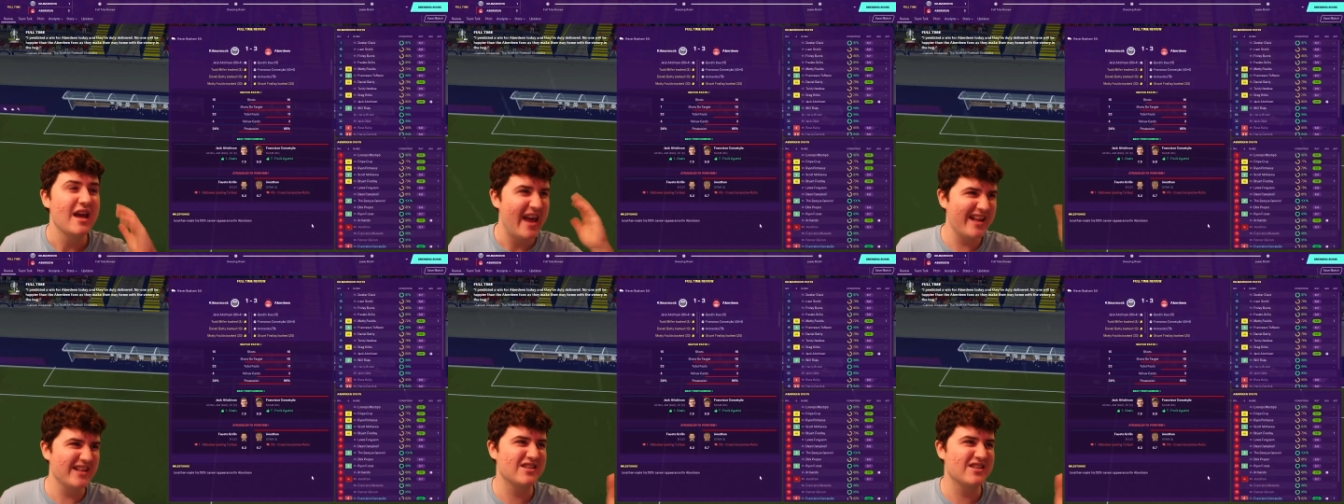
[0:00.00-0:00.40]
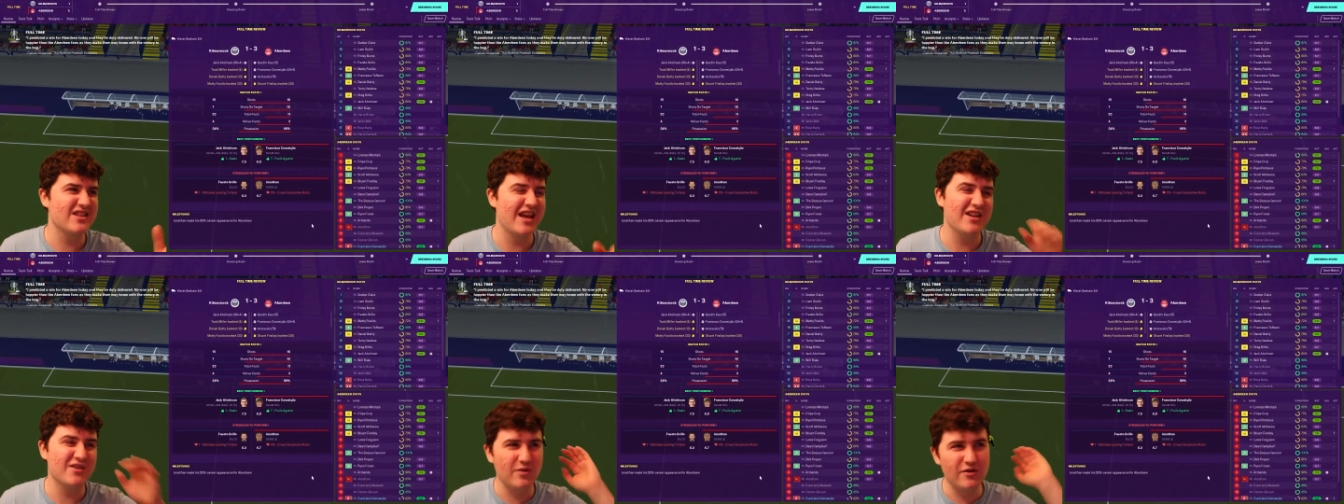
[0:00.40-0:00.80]
It's
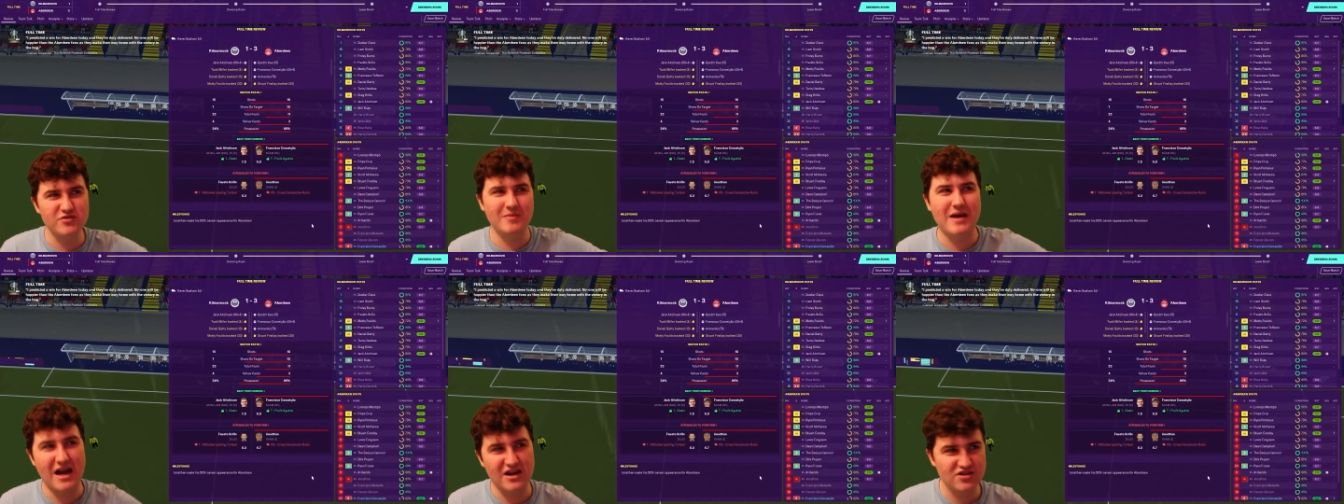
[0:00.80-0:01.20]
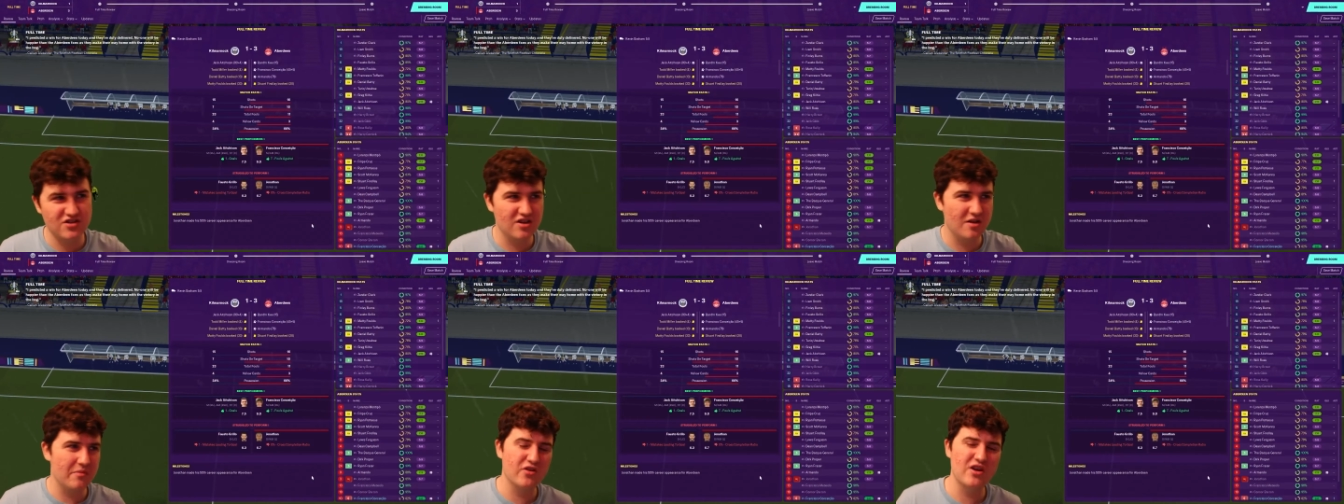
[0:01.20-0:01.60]
it. We've smashed
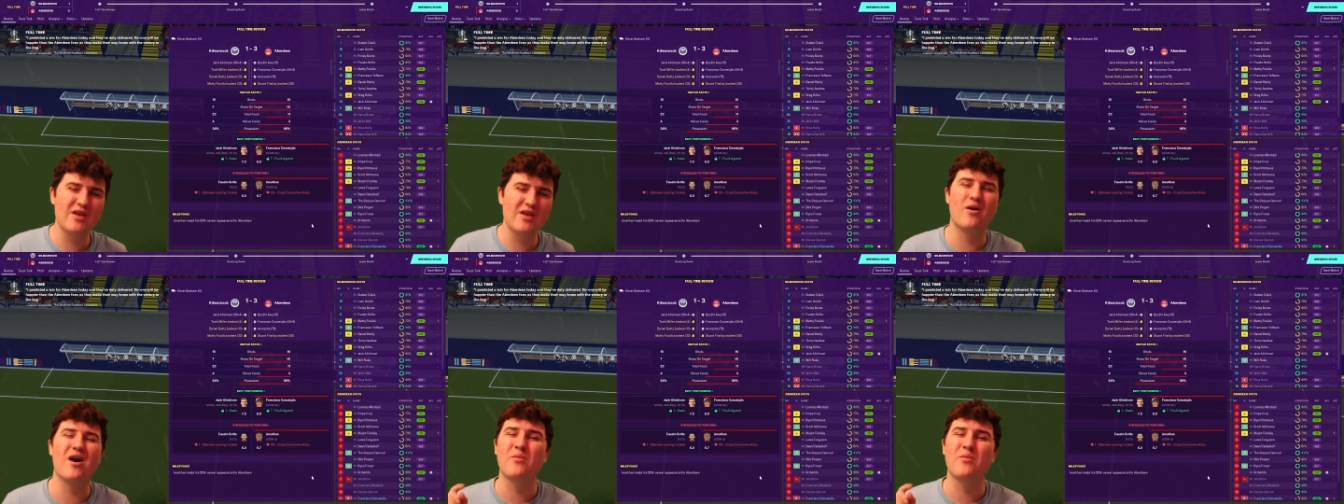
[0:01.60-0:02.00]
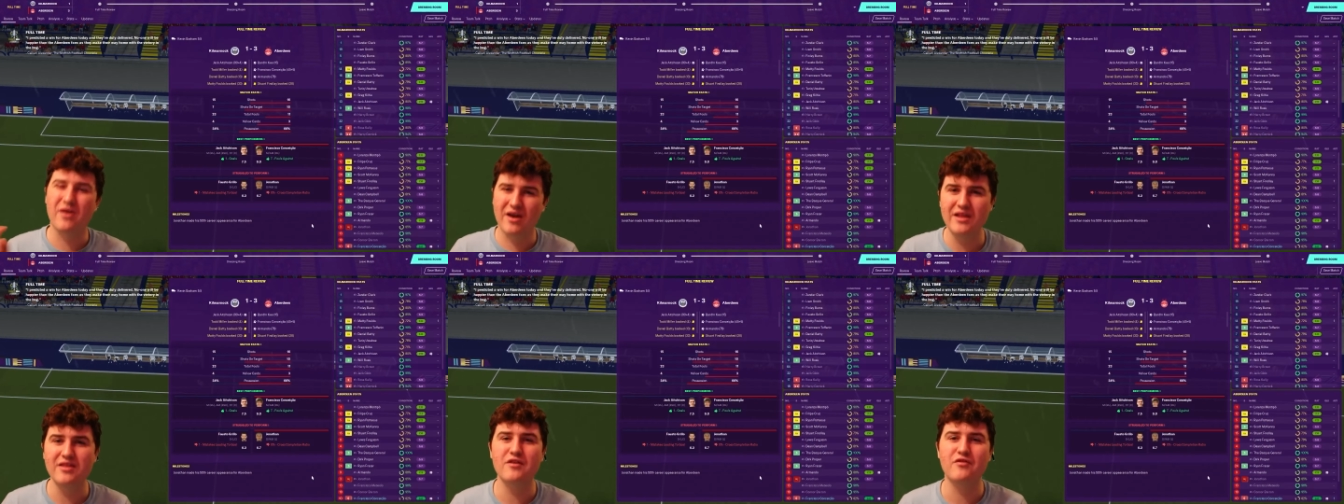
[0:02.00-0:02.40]
them. 3 1.
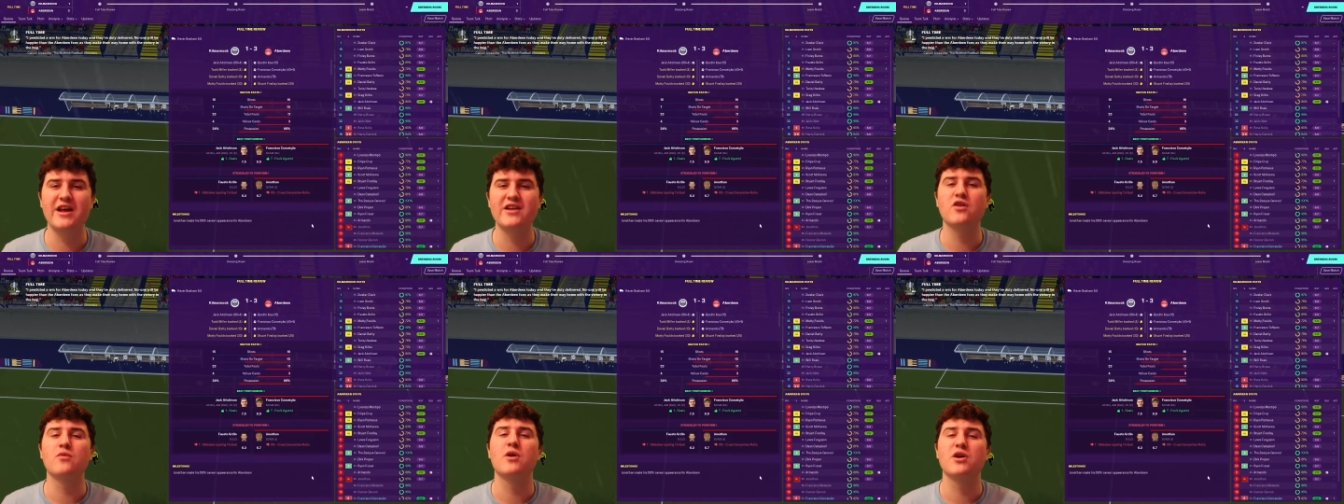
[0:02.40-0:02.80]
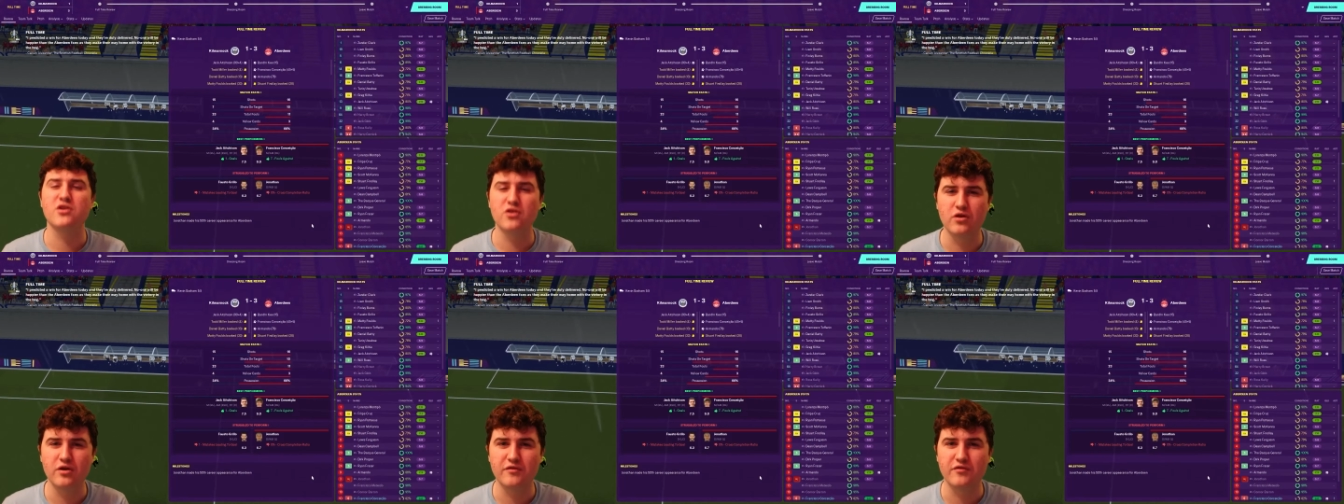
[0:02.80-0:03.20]
We're in the final. We're
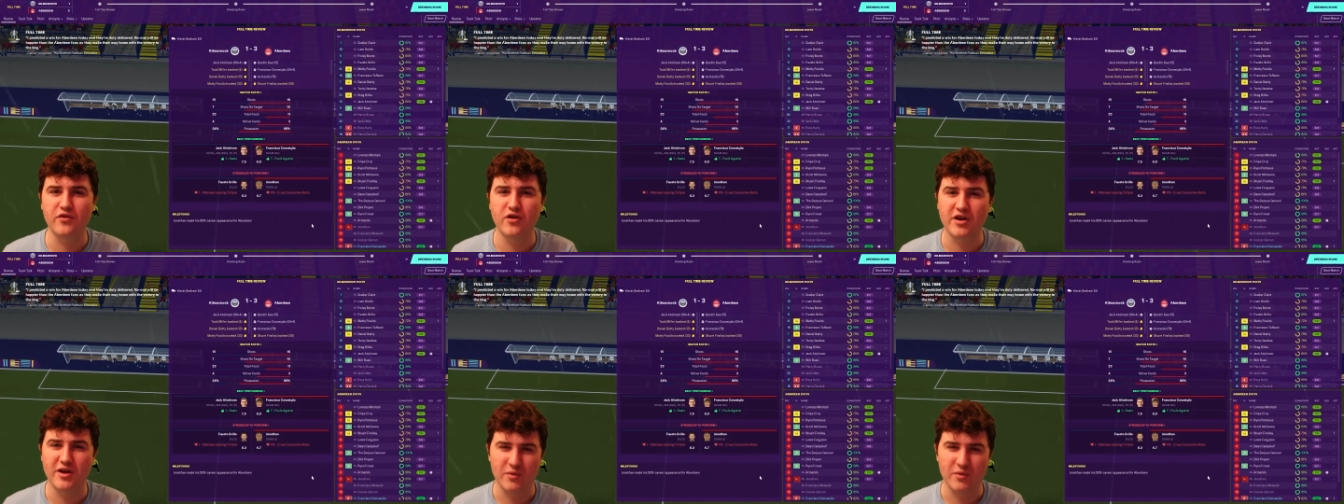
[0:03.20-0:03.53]
going for it.